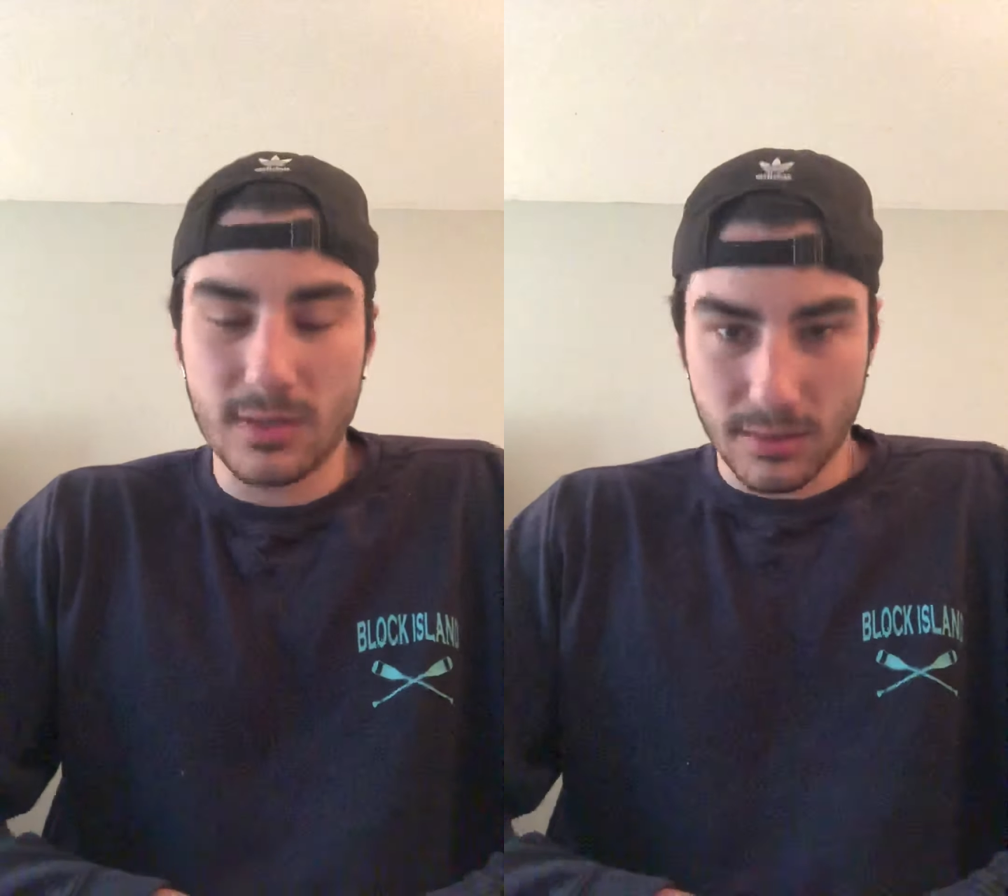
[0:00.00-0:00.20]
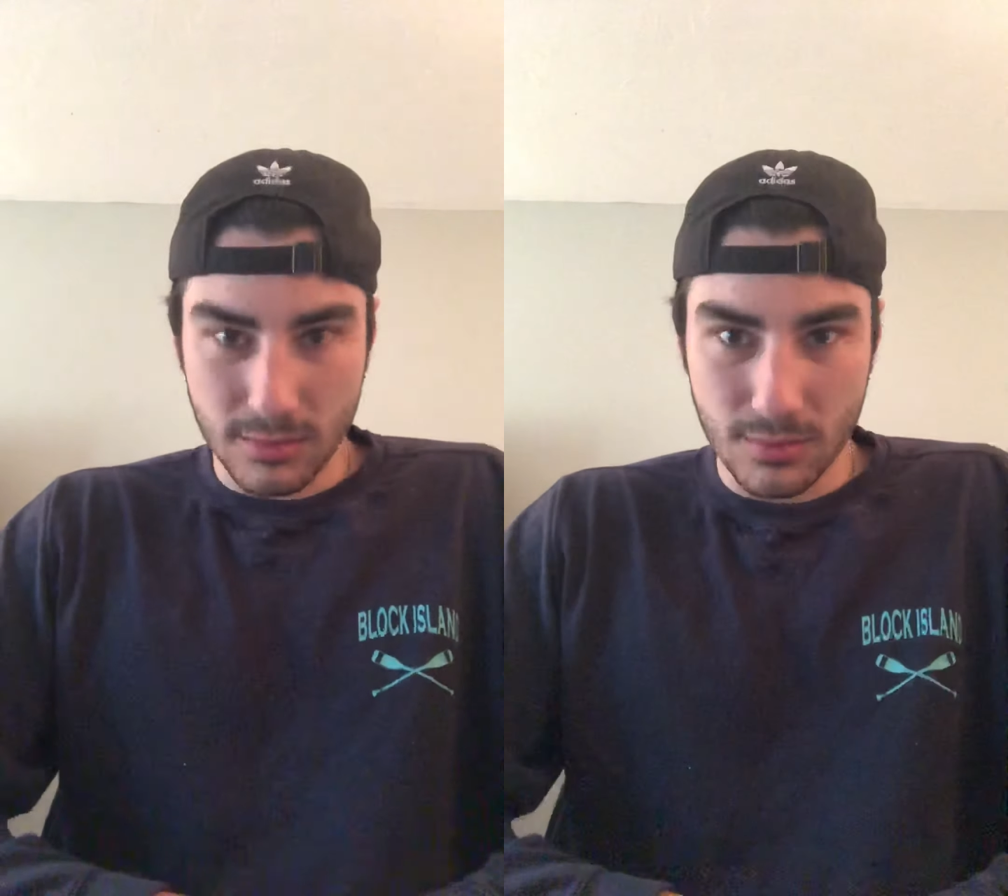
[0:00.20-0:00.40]

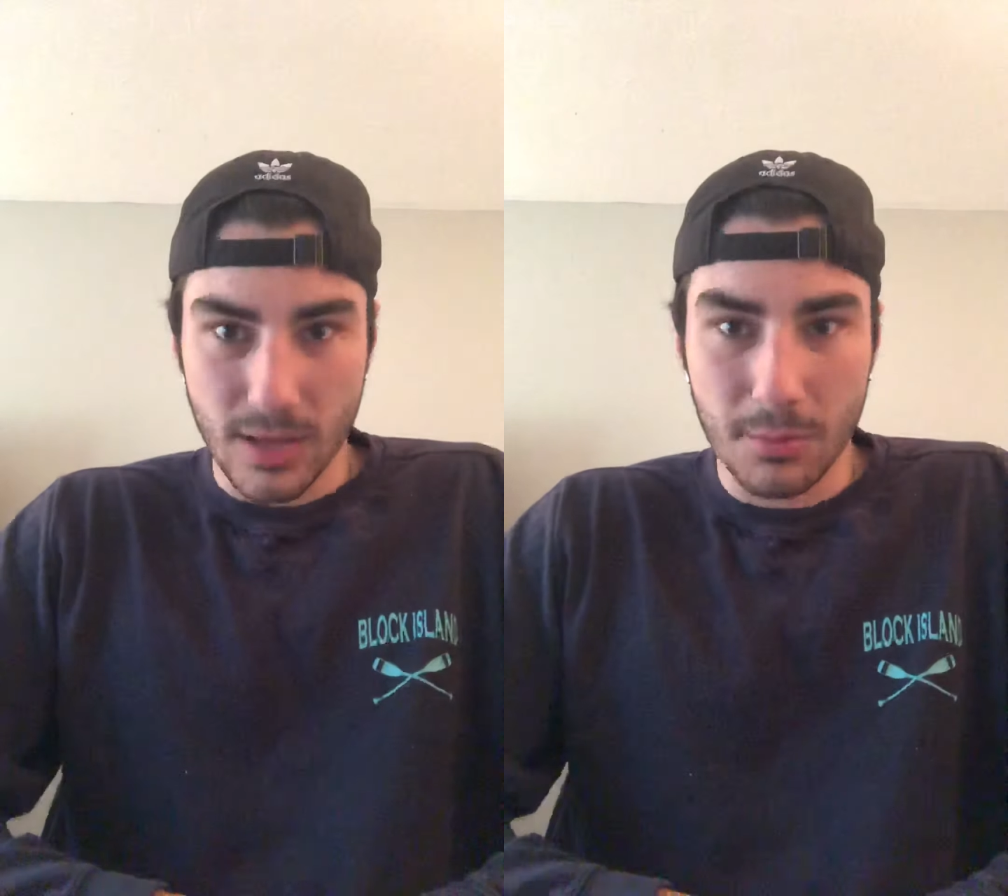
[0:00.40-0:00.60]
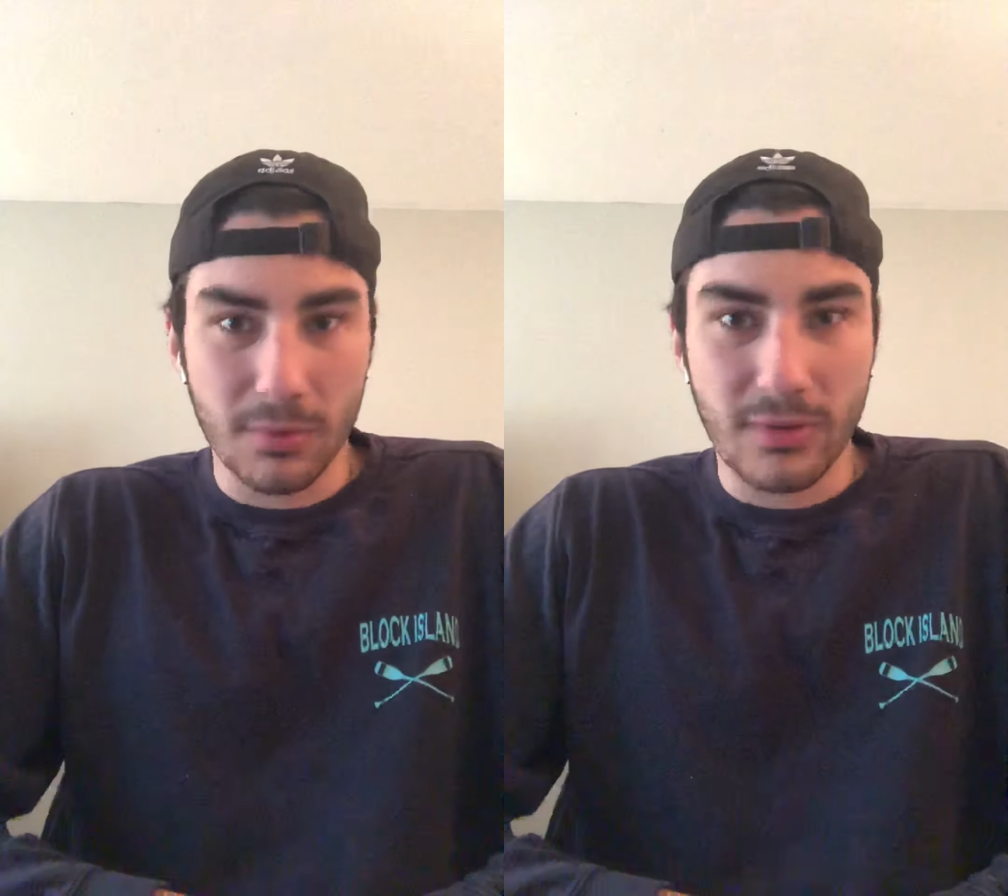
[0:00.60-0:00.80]
do
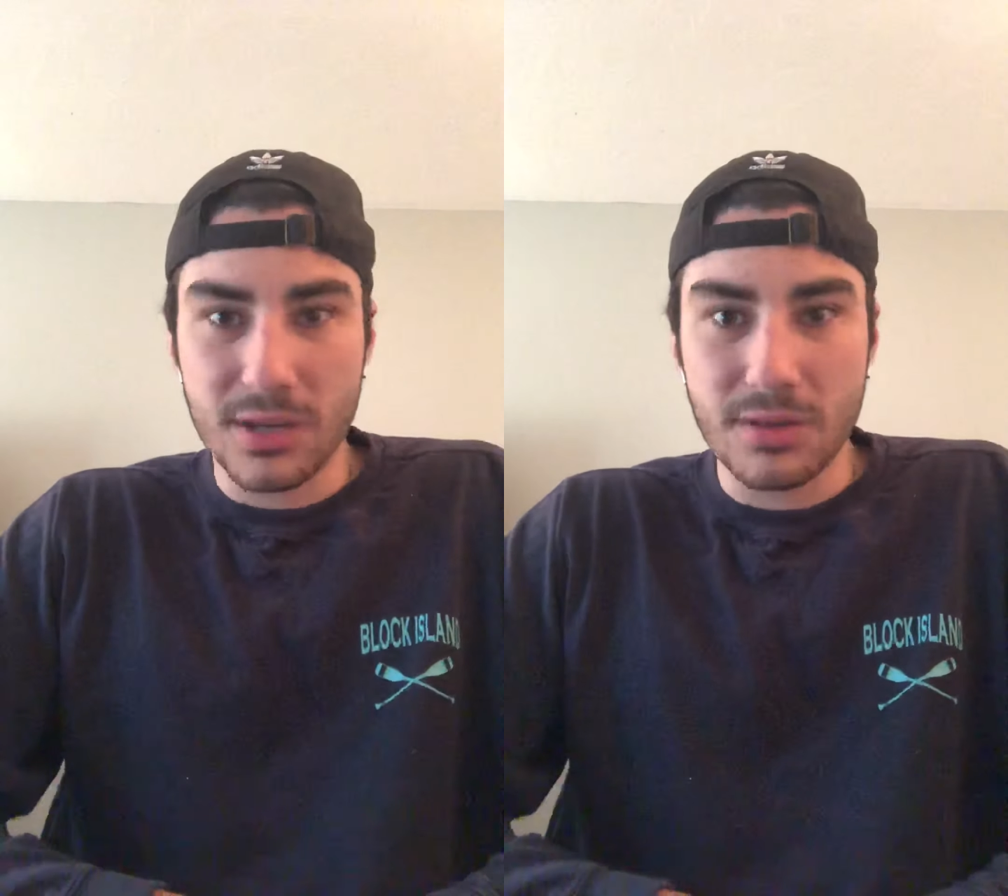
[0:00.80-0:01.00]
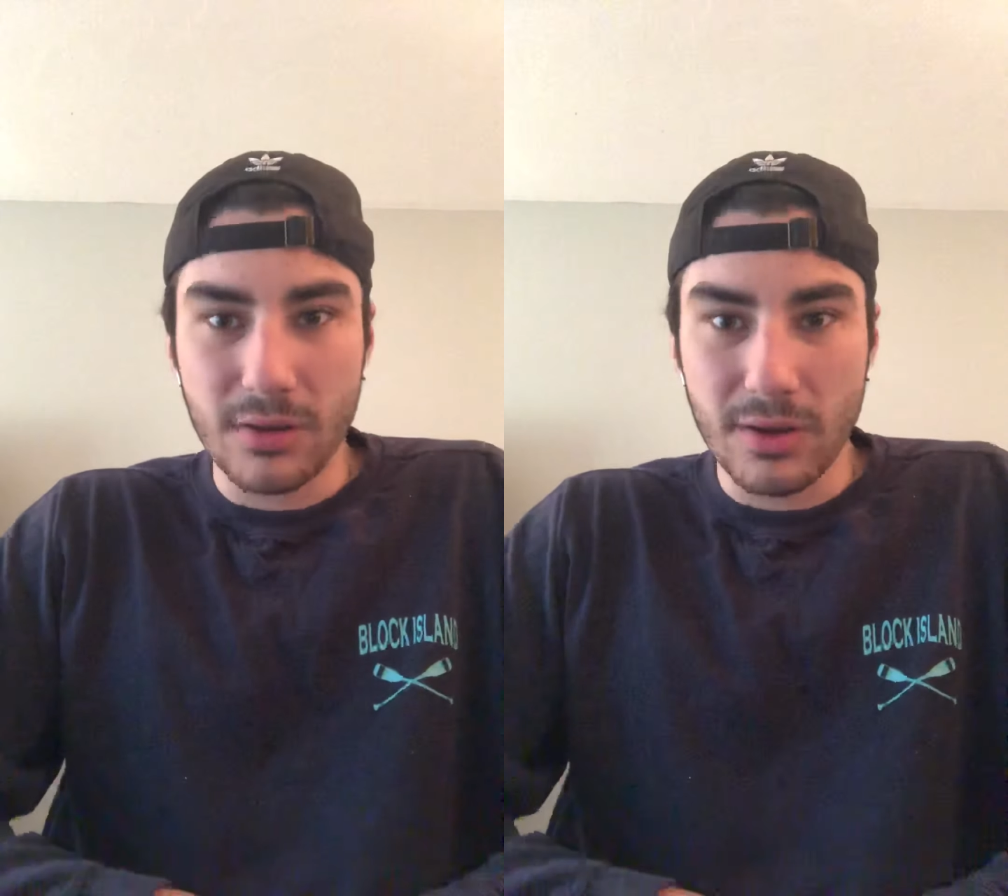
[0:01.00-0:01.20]
that
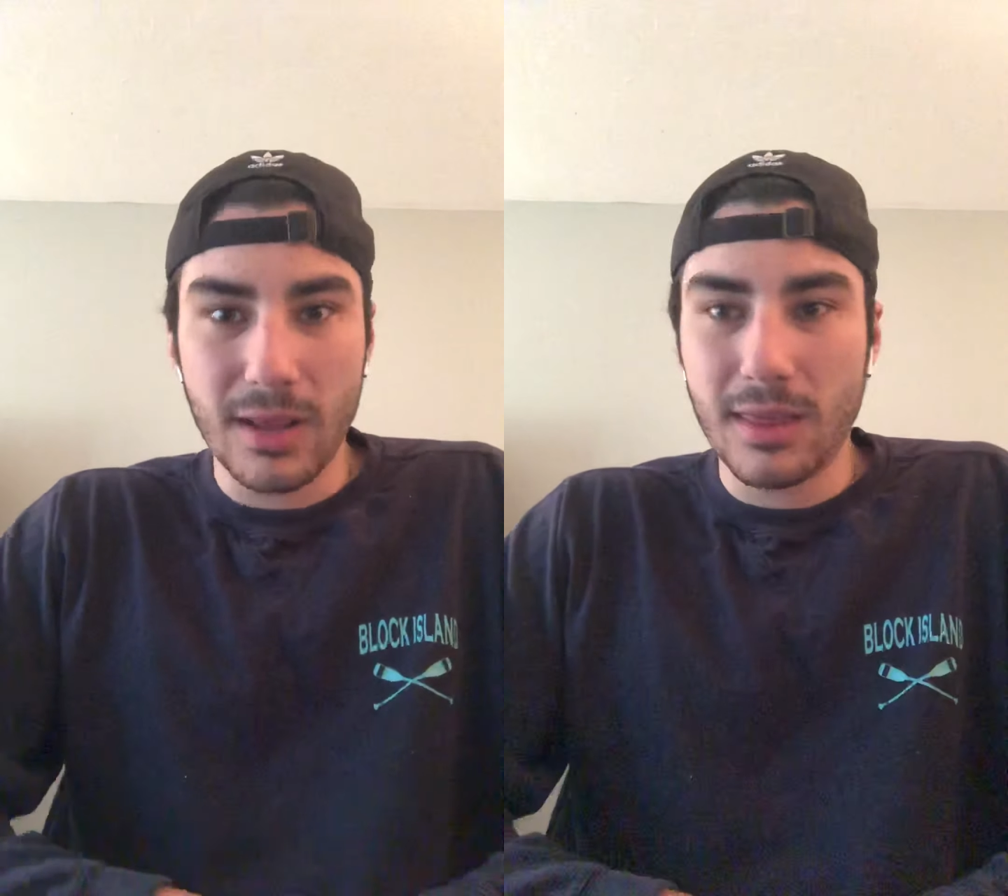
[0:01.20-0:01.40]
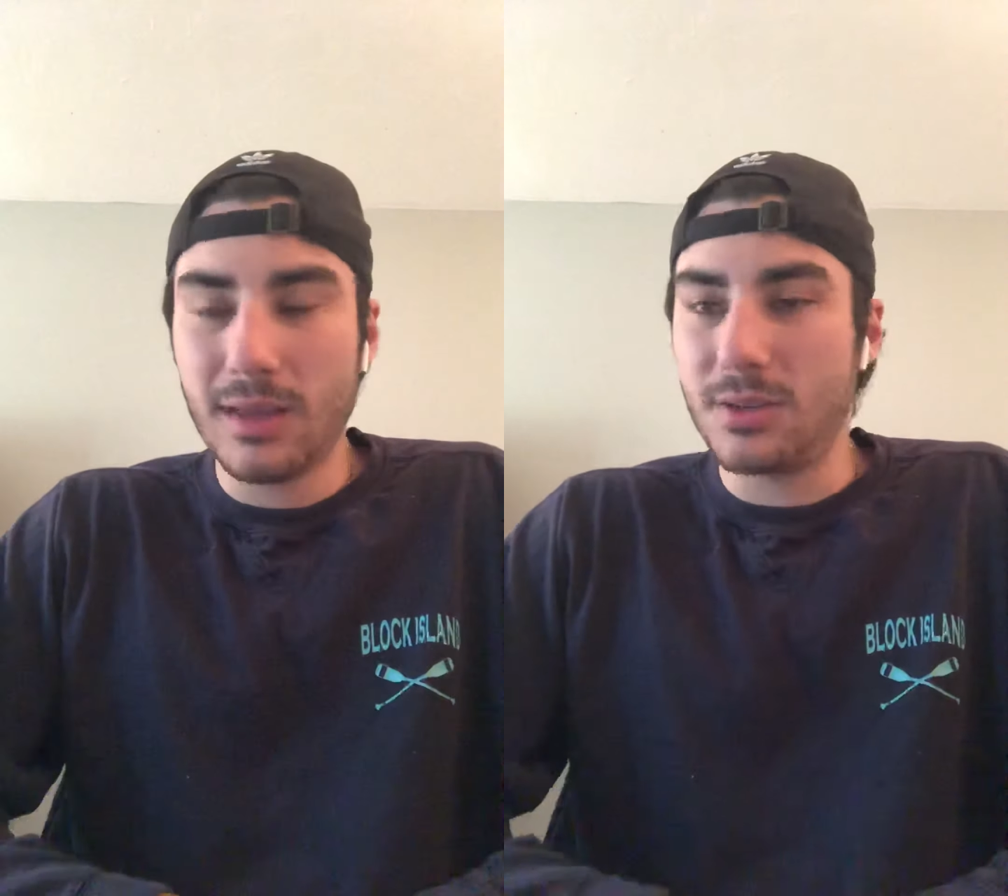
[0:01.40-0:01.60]
professionally or anything.